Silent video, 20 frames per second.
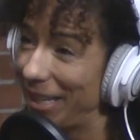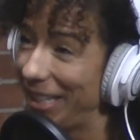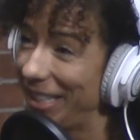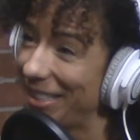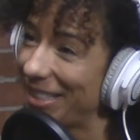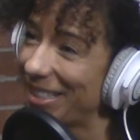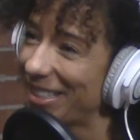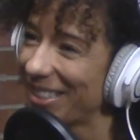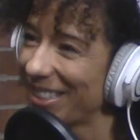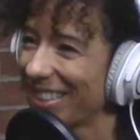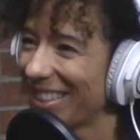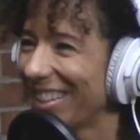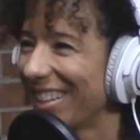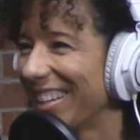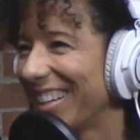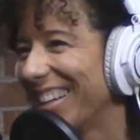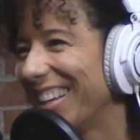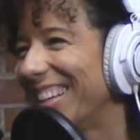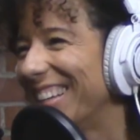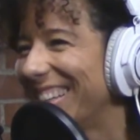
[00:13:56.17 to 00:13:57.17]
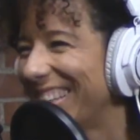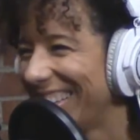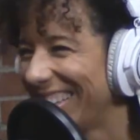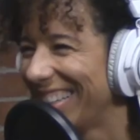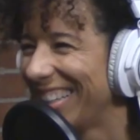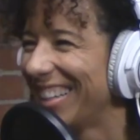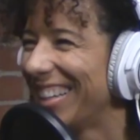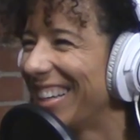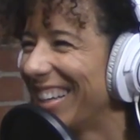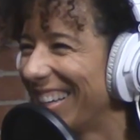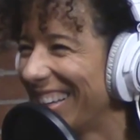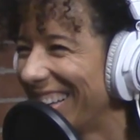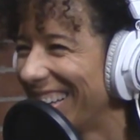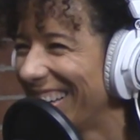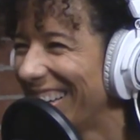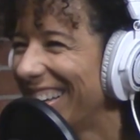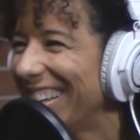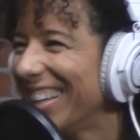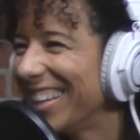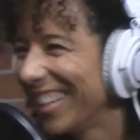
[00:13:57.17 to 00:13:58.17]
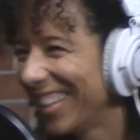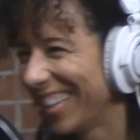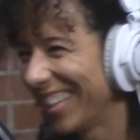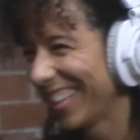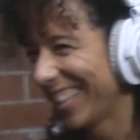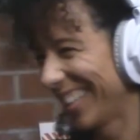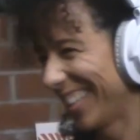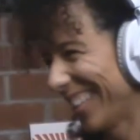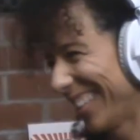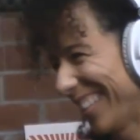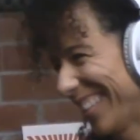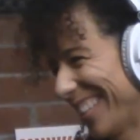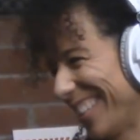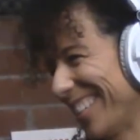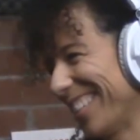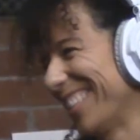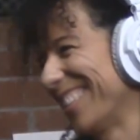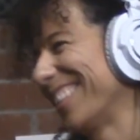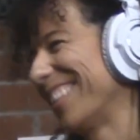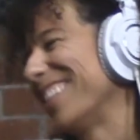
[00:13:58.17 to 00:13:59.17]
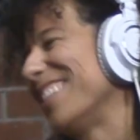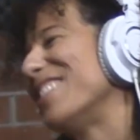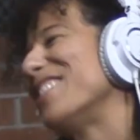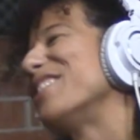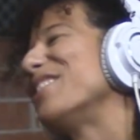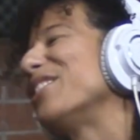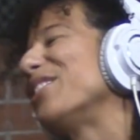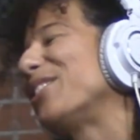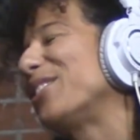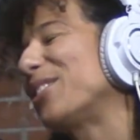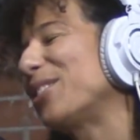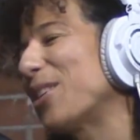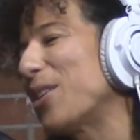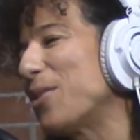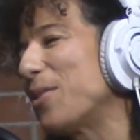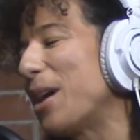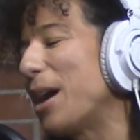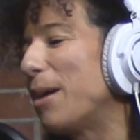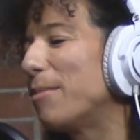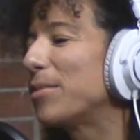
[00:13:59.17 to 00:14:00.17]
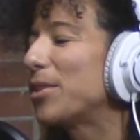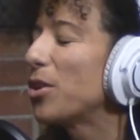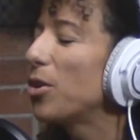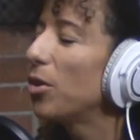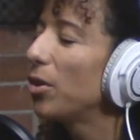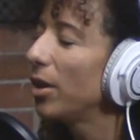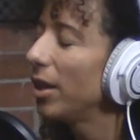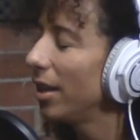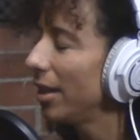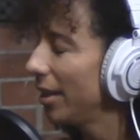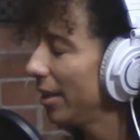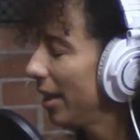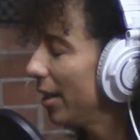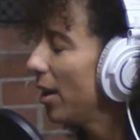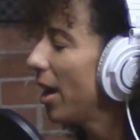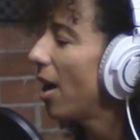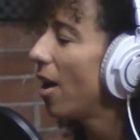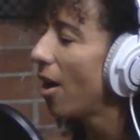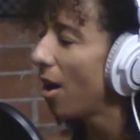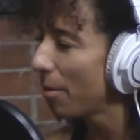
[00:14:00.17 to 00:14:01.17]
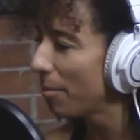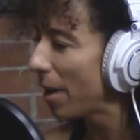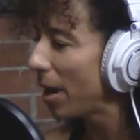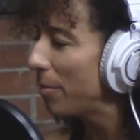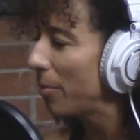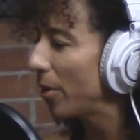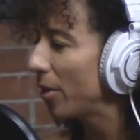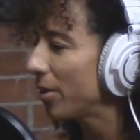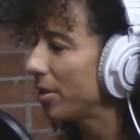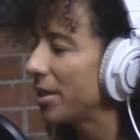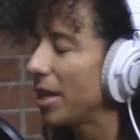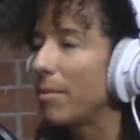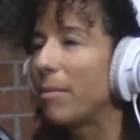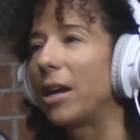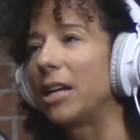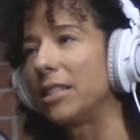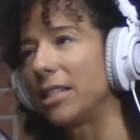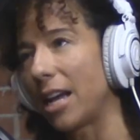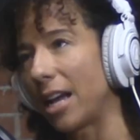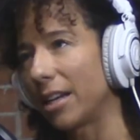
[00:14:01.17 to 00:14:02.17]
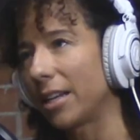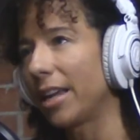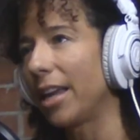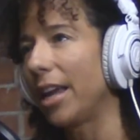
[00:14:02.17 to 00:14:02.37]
God bless you for that. Hallelujah. Okay. So on my birthday, my dad